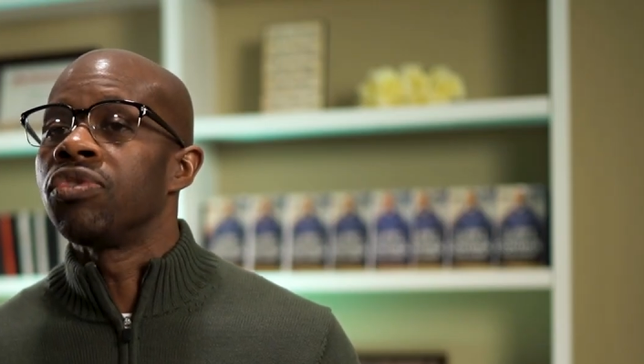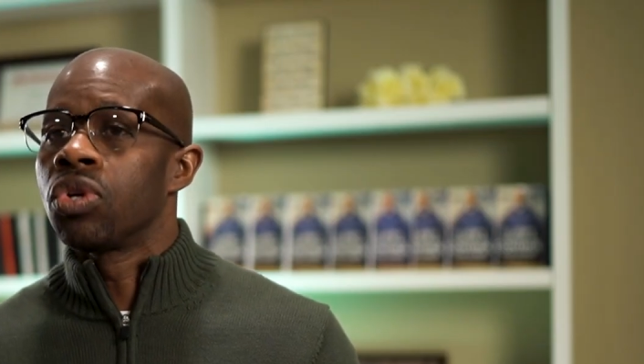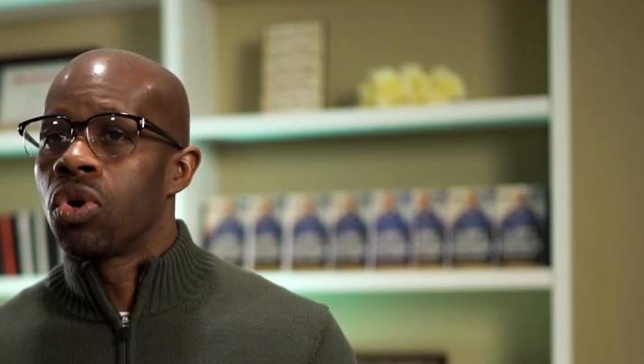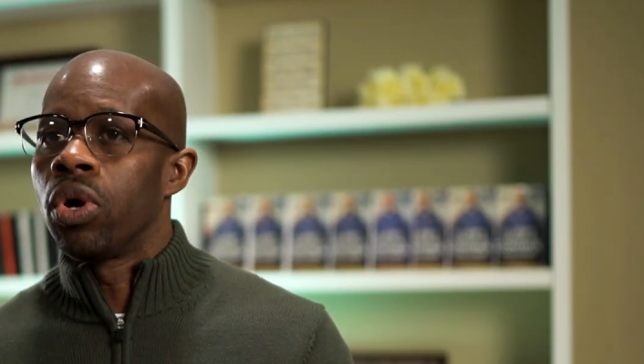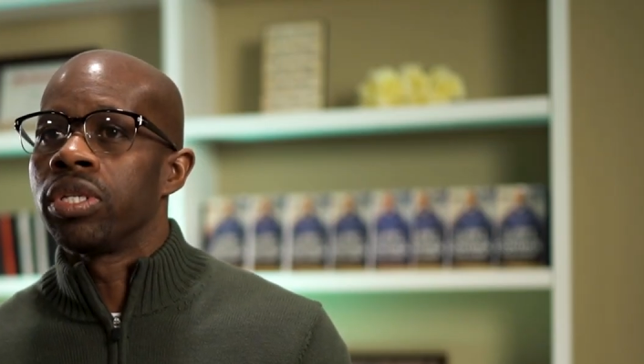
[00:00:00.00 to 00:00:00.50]

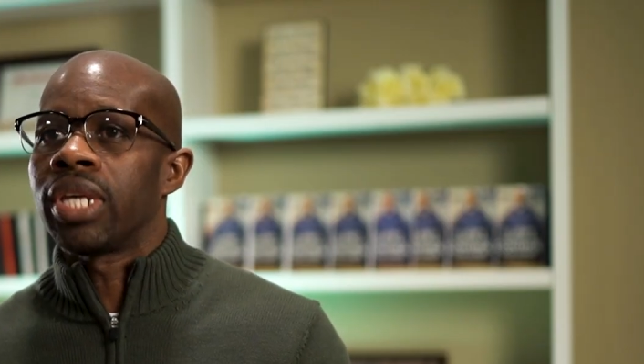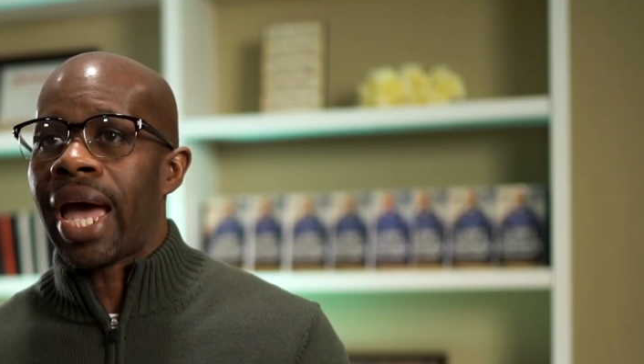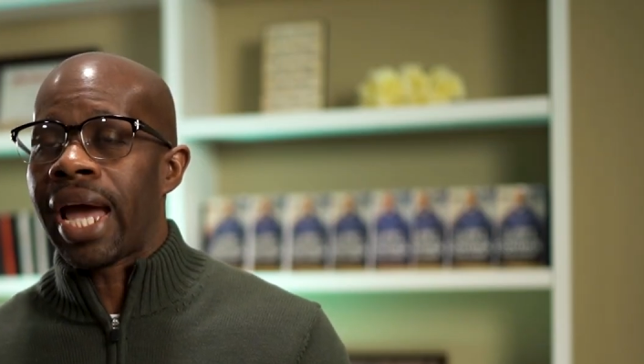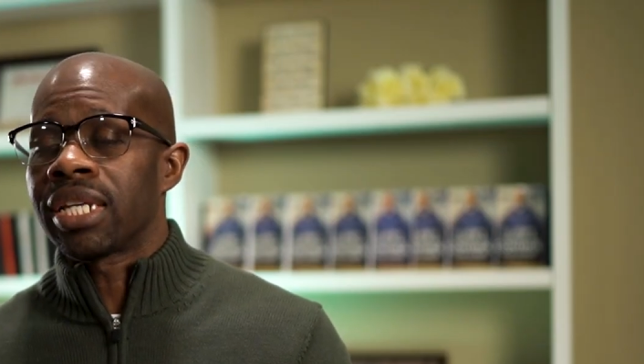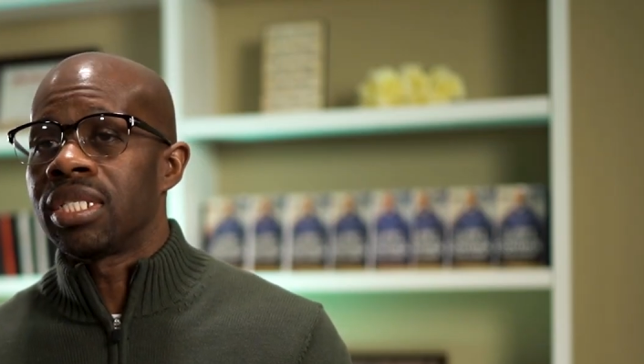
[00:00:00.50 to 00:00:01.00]
you're going
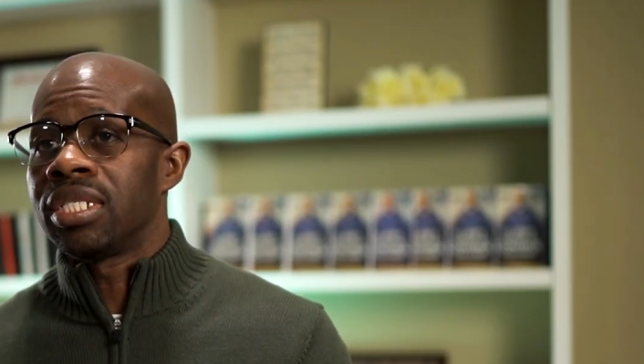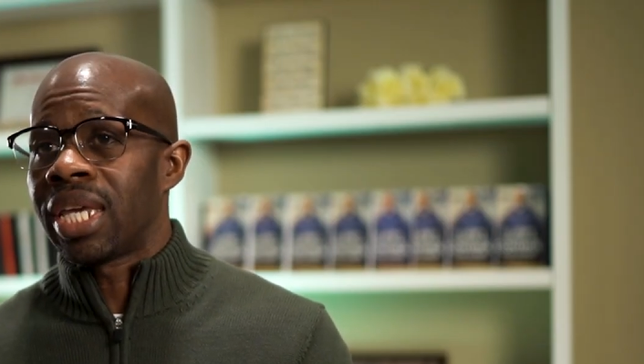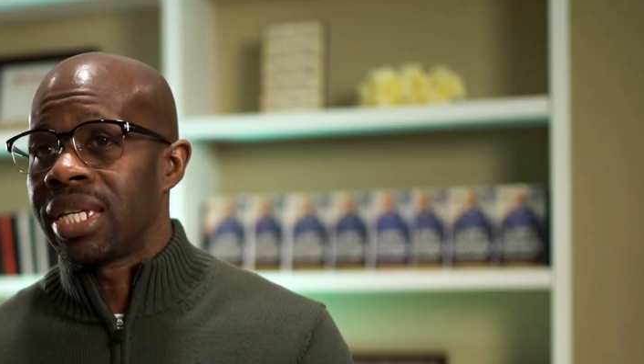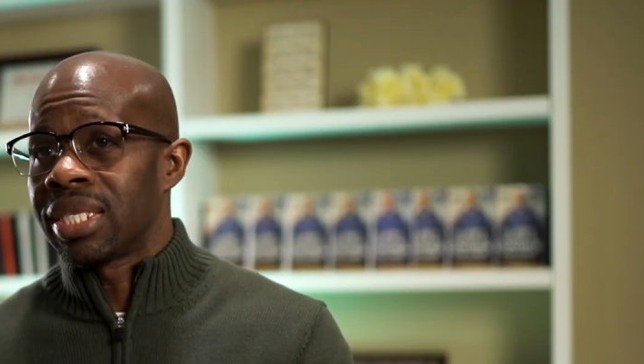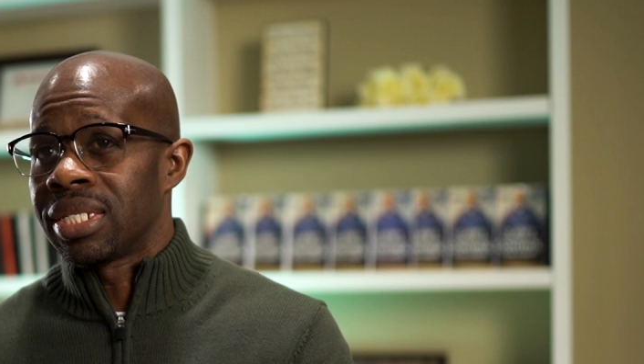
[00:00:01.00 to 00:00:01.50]
to actually
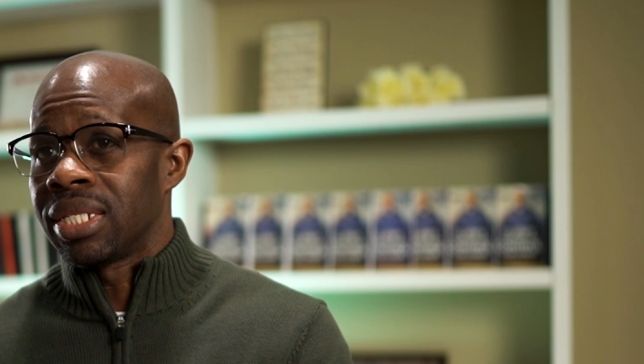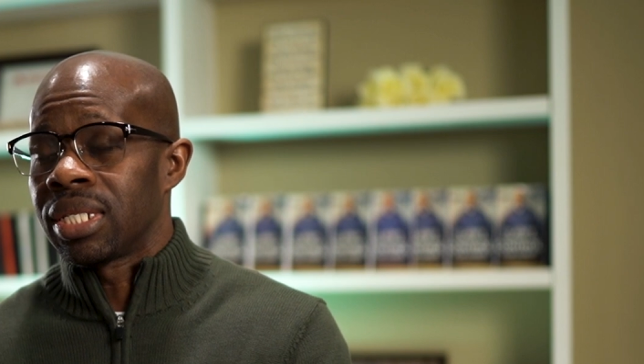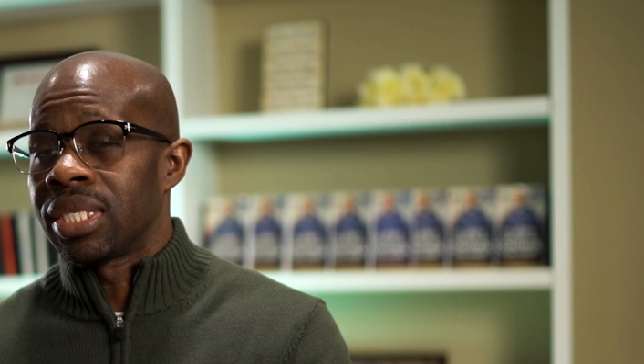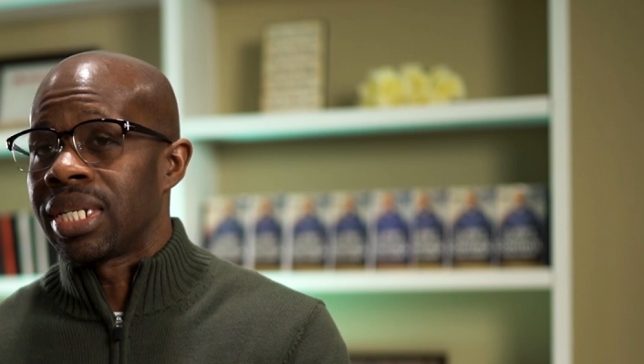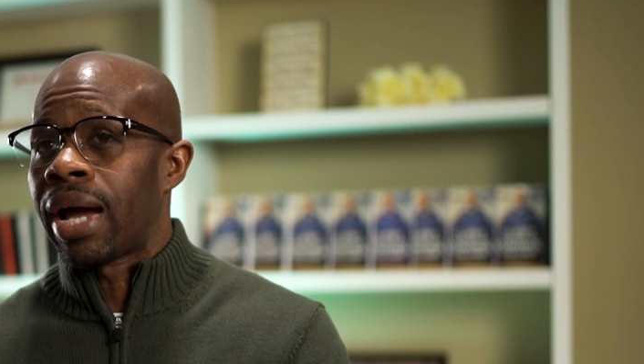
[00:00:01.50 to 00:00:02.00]
take this
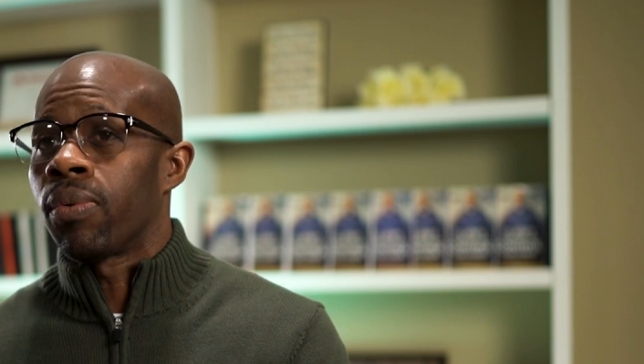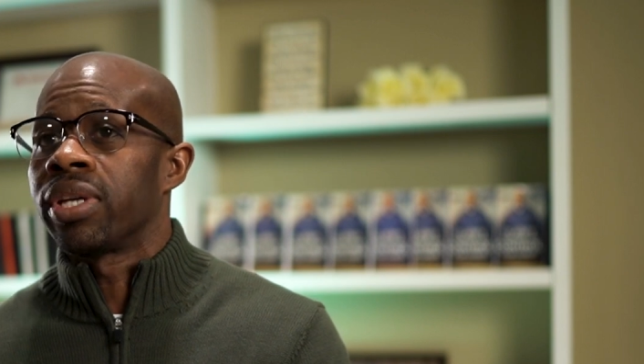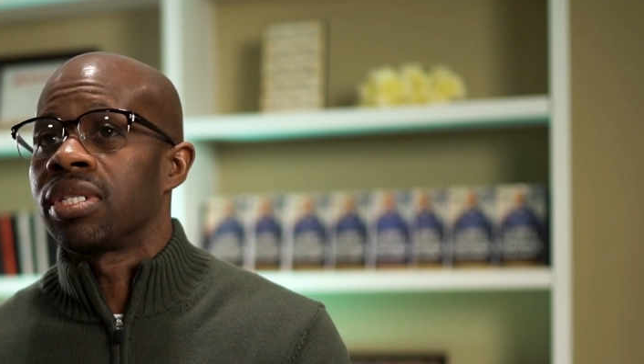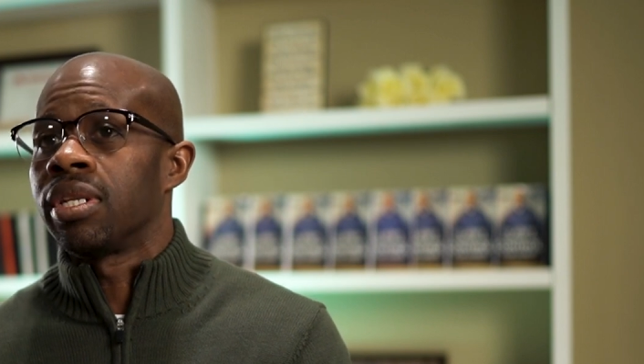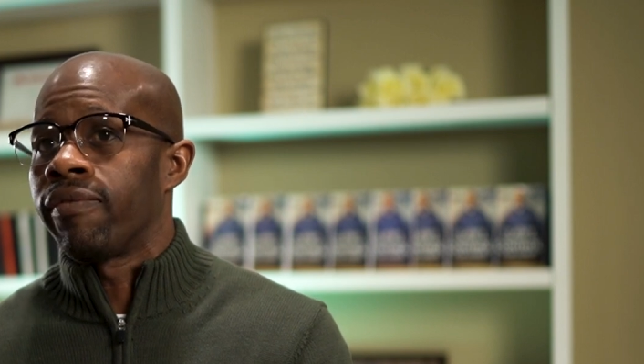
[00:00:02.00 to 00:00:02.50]
into the
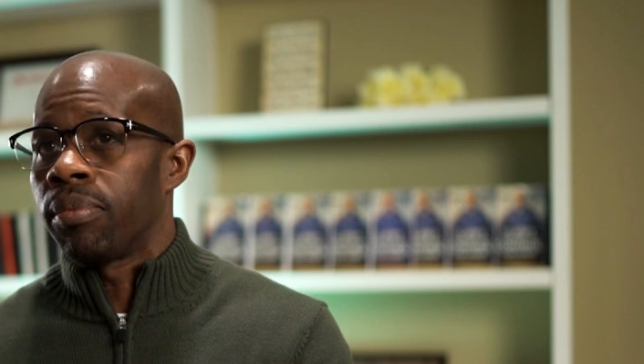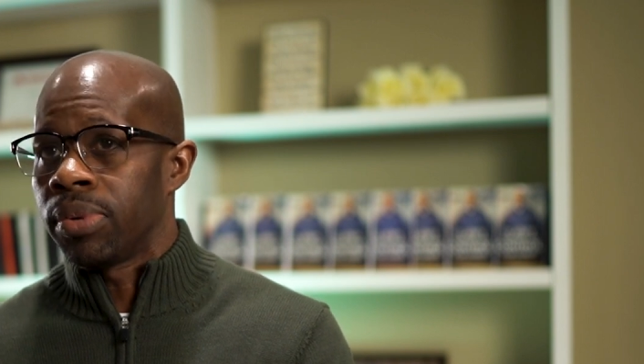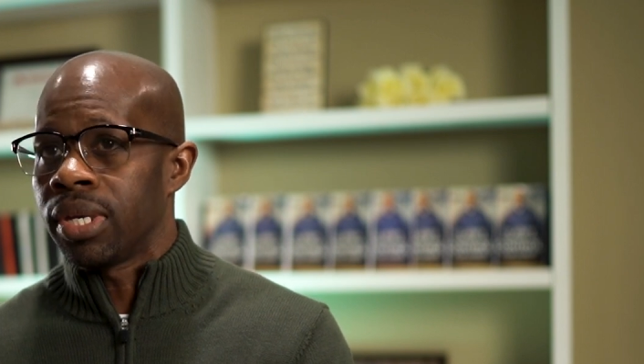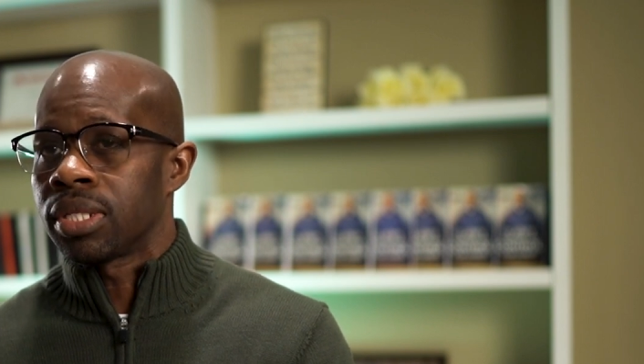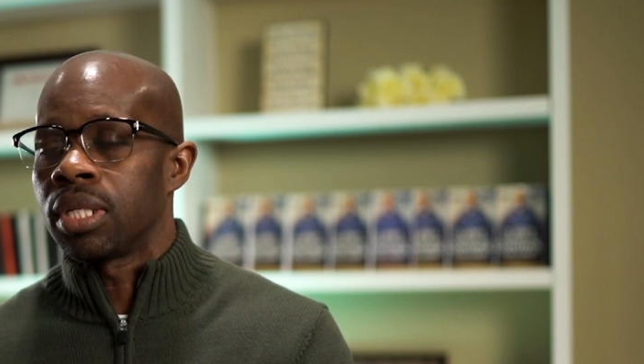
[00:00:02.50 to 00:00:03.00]
direction of a
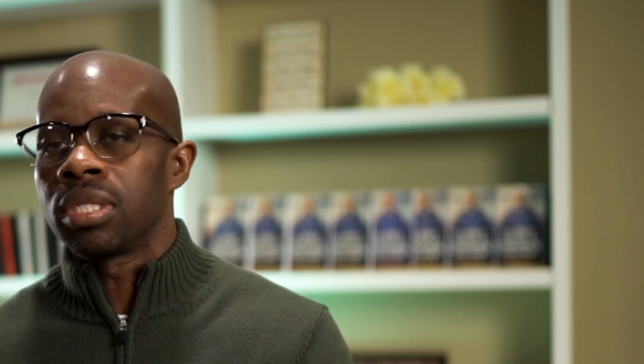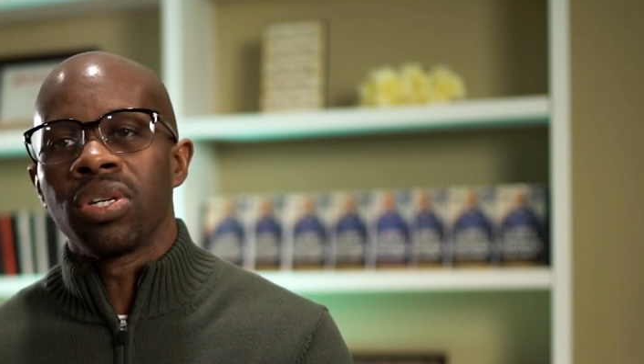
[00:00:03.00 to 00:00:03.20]
business,